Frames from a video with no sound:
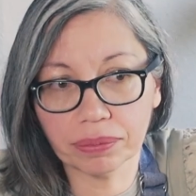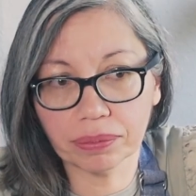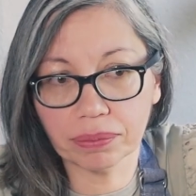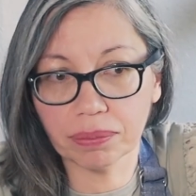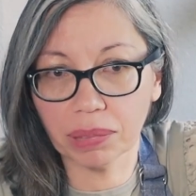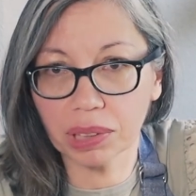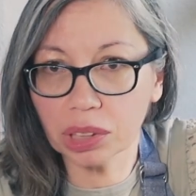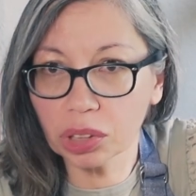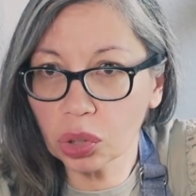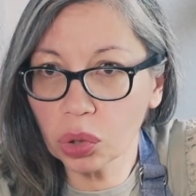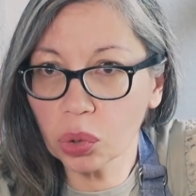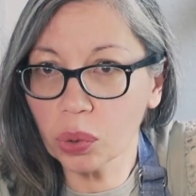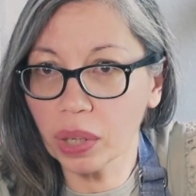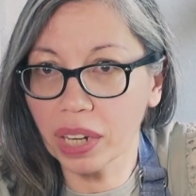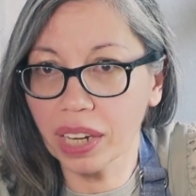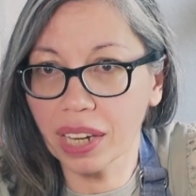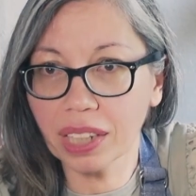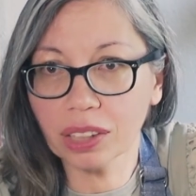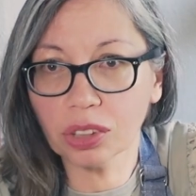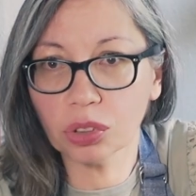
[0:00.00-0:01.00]
But no, I
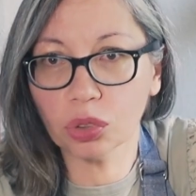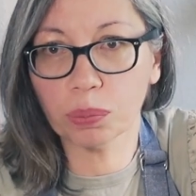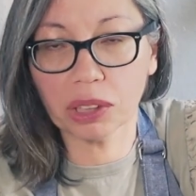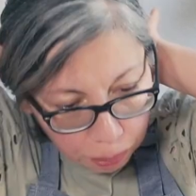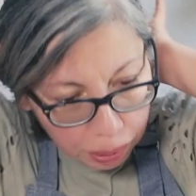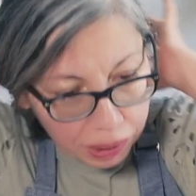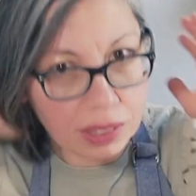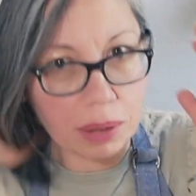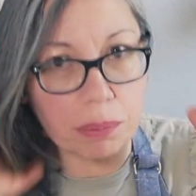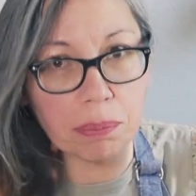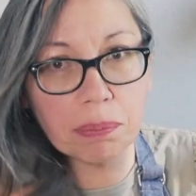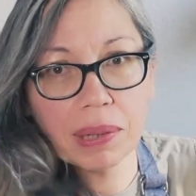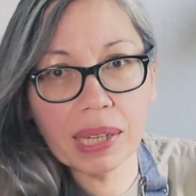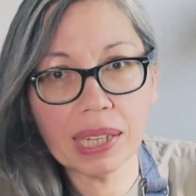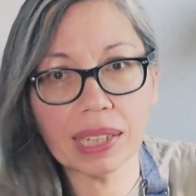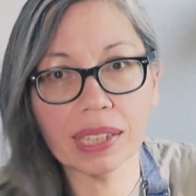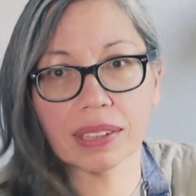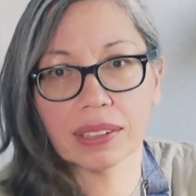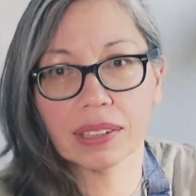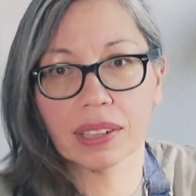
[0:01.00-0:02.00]
had to be the
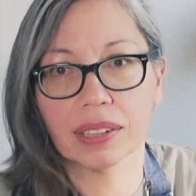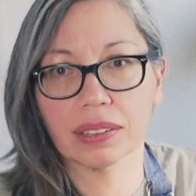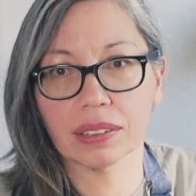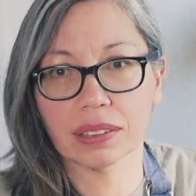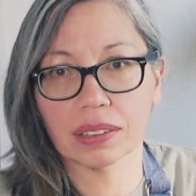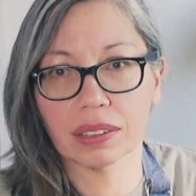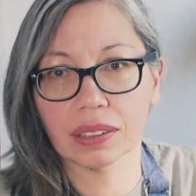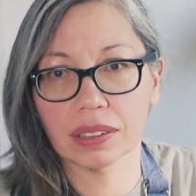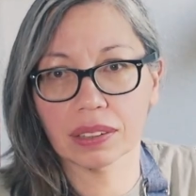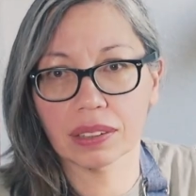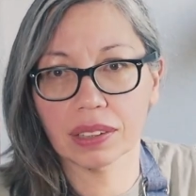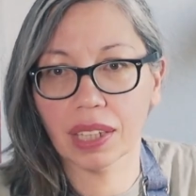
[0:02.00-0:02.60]
belly dancer,